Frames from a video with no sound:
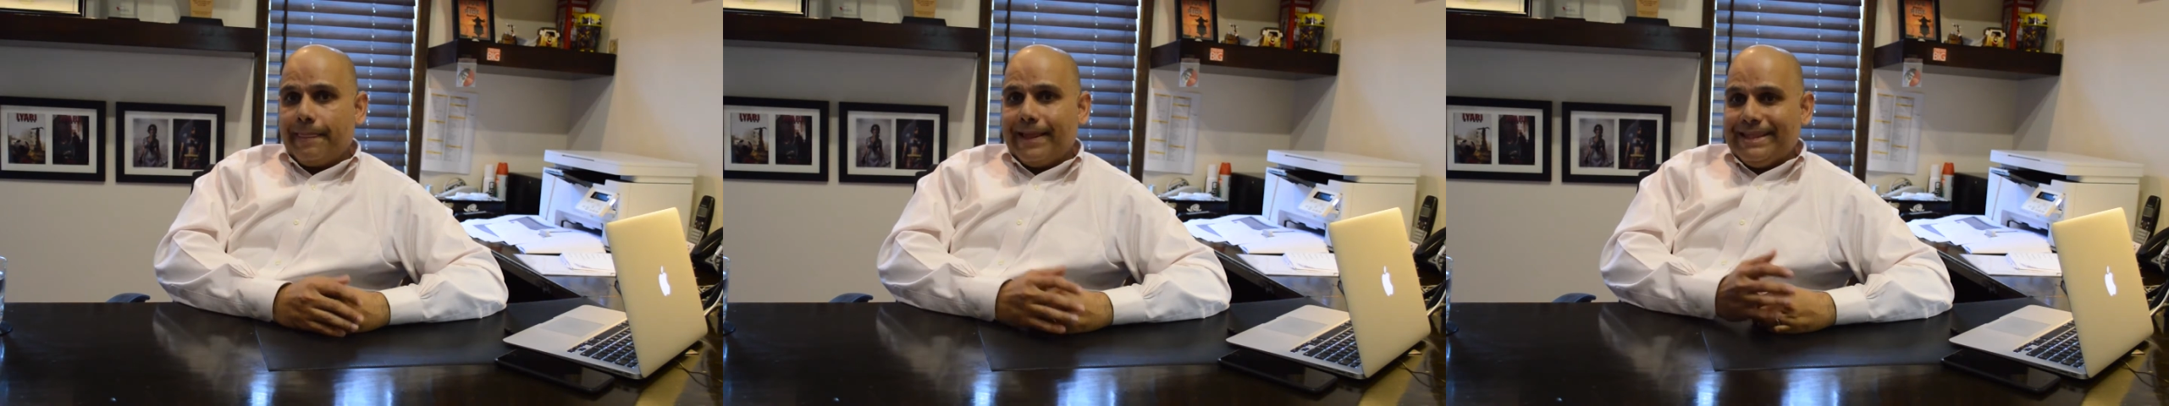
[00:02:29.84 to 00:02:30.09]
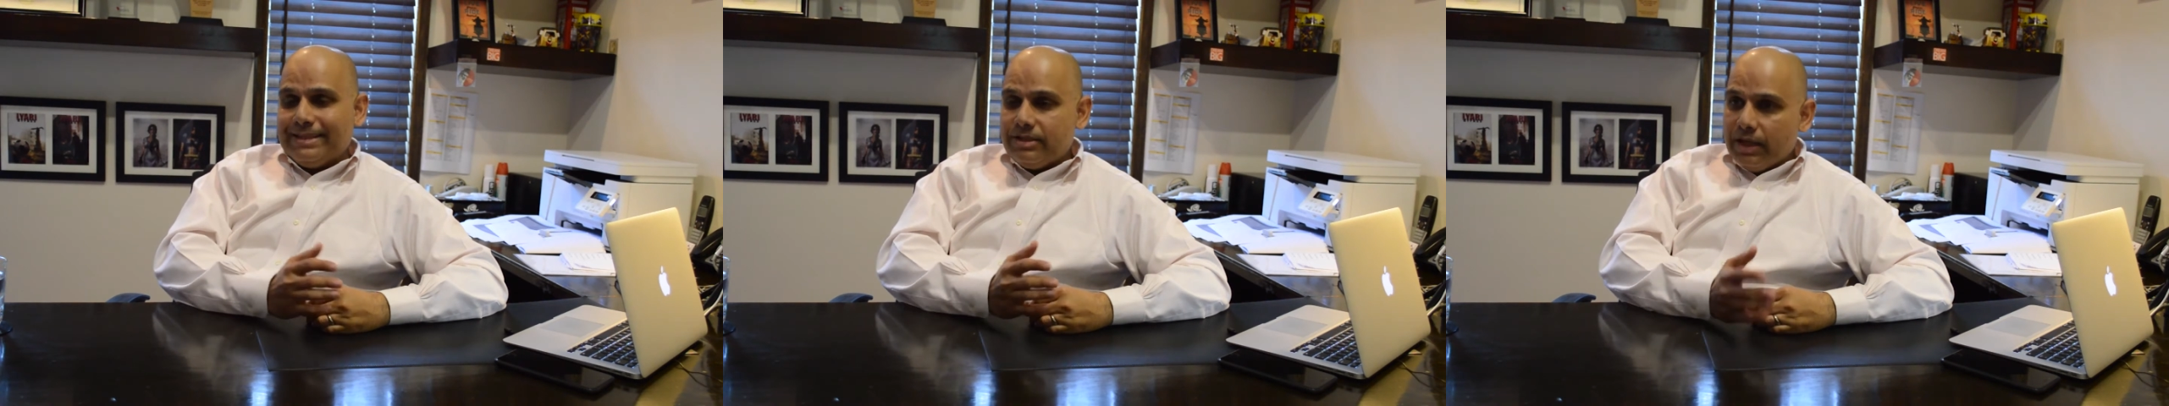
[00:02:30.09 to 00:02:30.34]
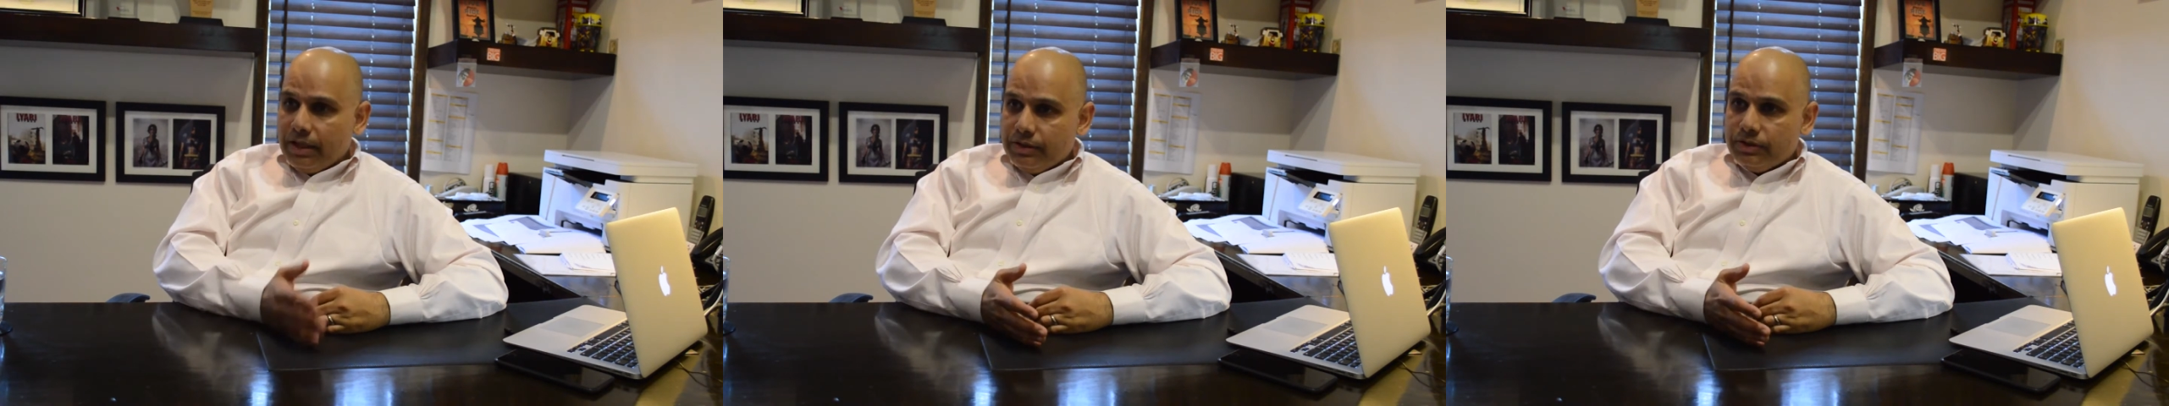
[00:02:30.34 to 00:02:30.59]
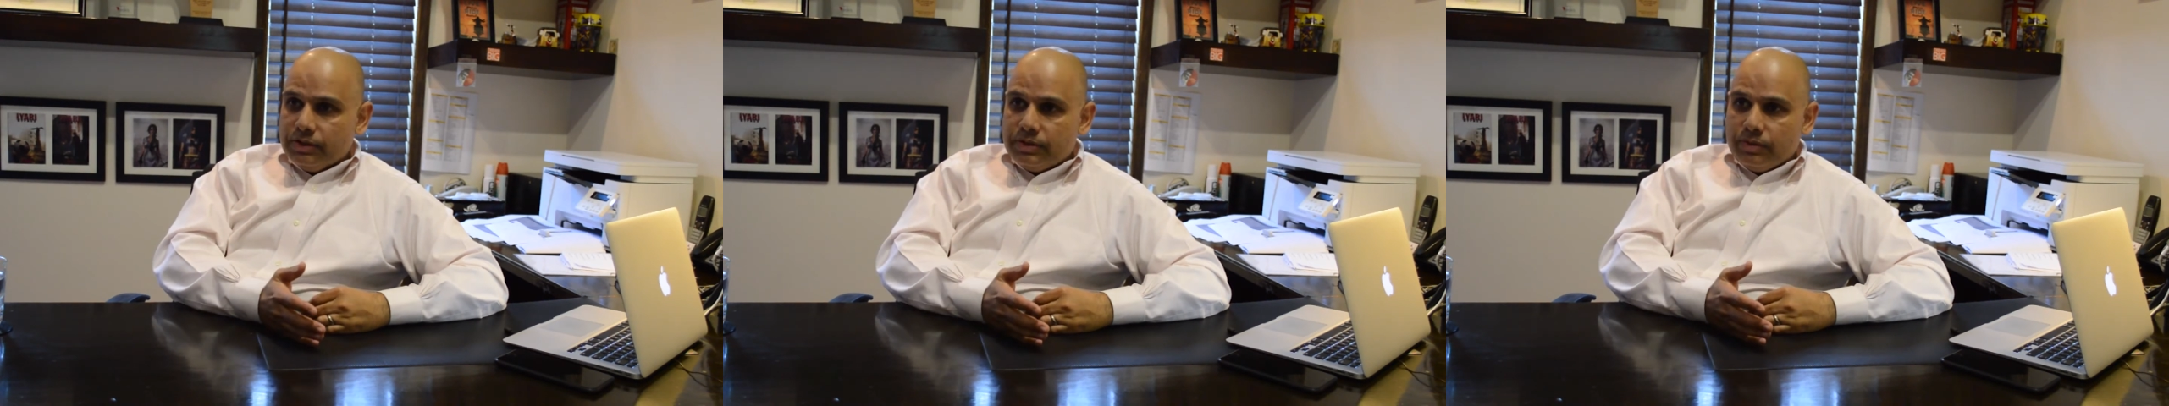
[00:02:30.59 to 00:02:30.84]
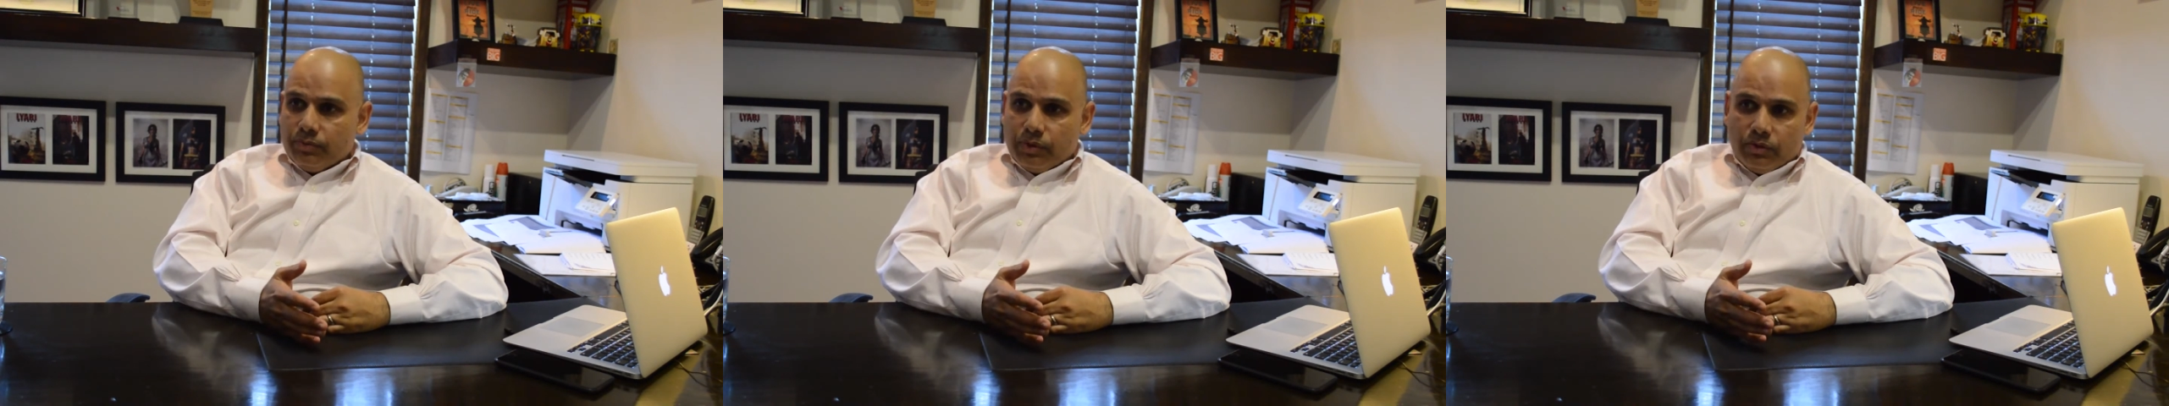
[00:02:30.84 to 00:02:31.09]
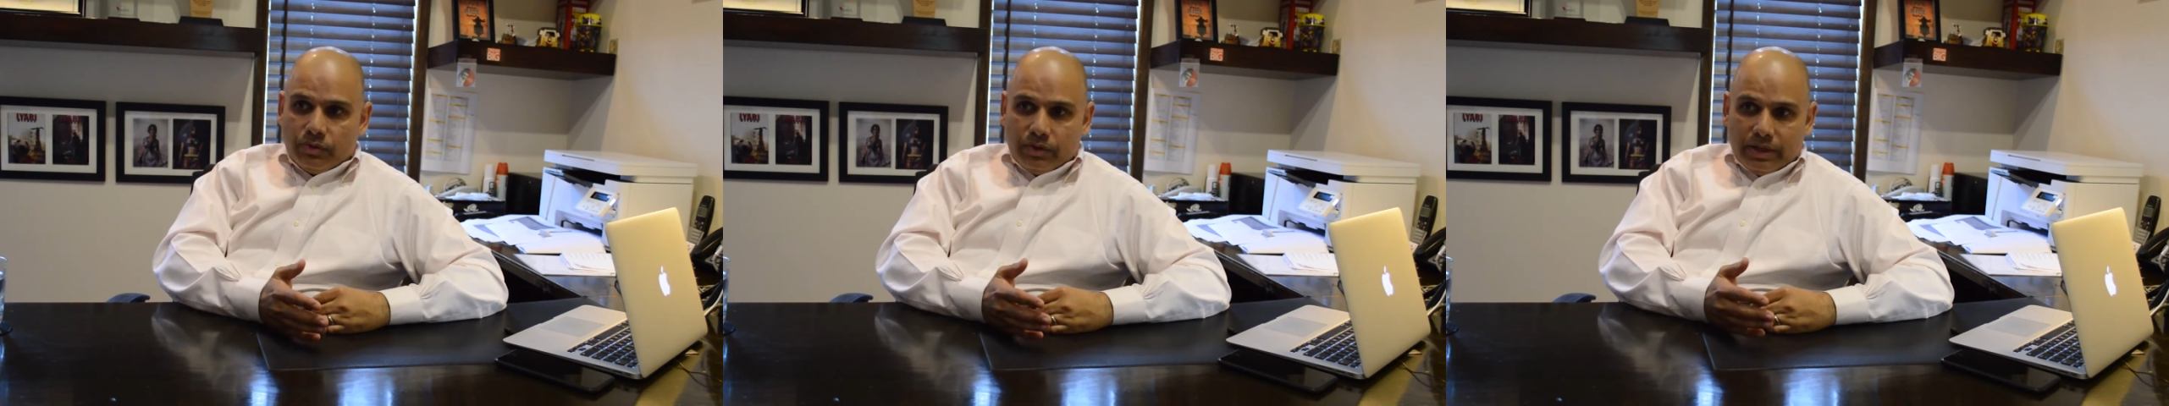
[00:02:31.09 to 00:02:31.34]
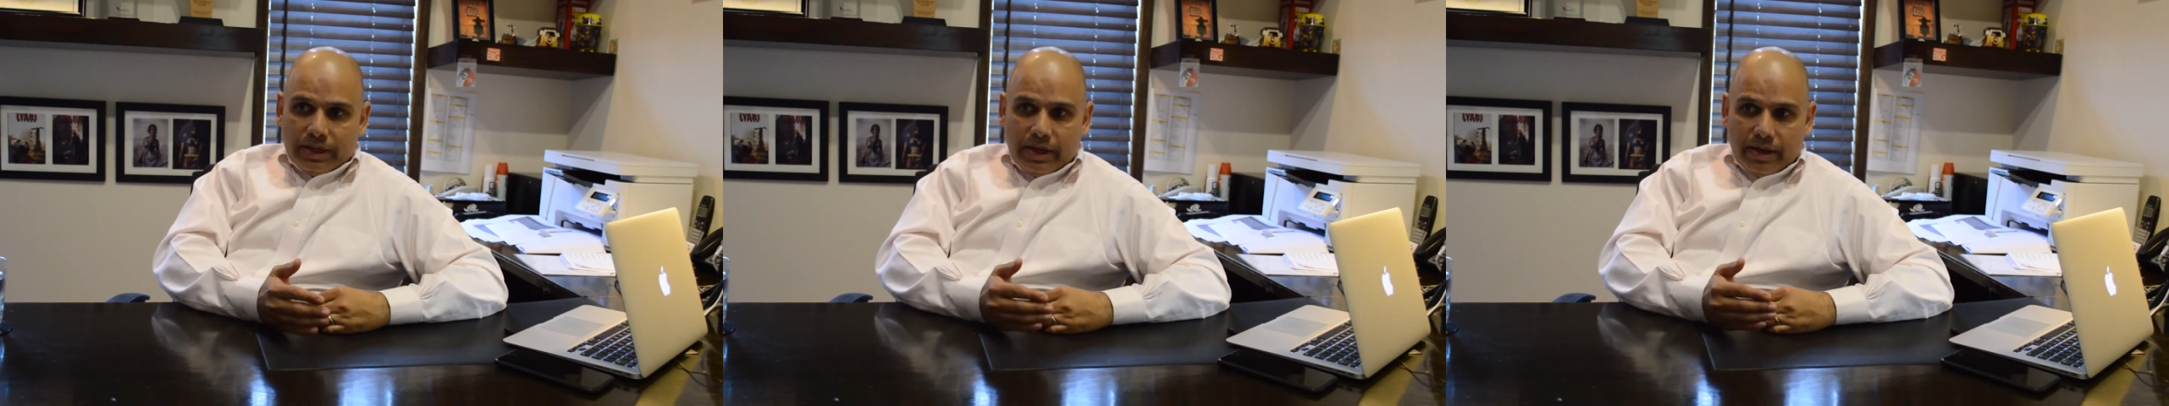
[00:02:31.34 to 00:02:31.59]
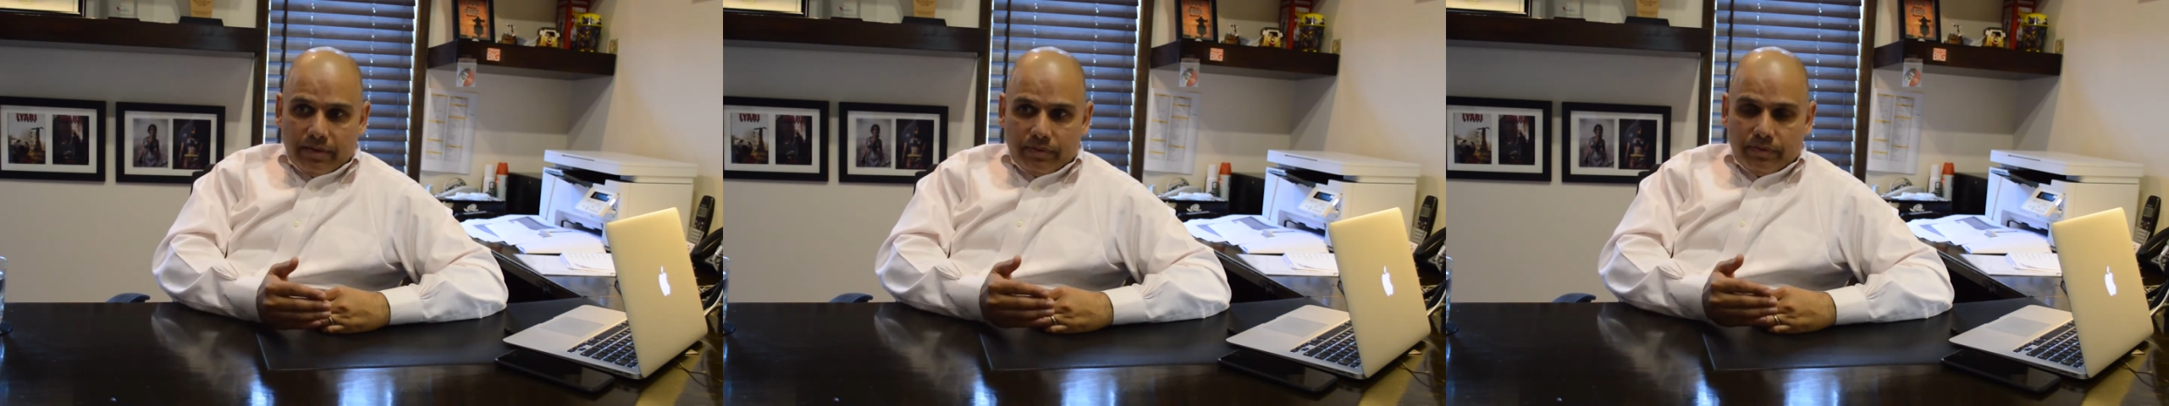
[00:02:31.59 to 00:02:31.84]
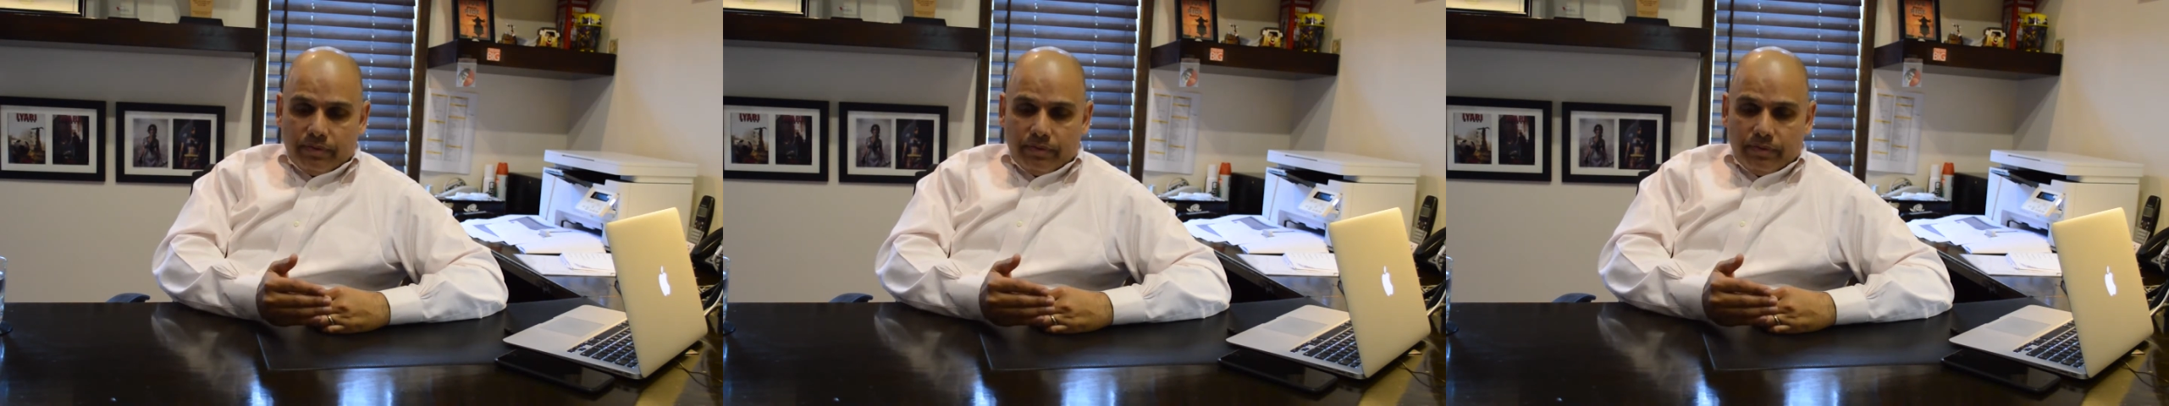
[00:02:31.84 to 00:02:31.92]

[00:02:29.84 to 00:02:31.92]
The challenge is that we don't really have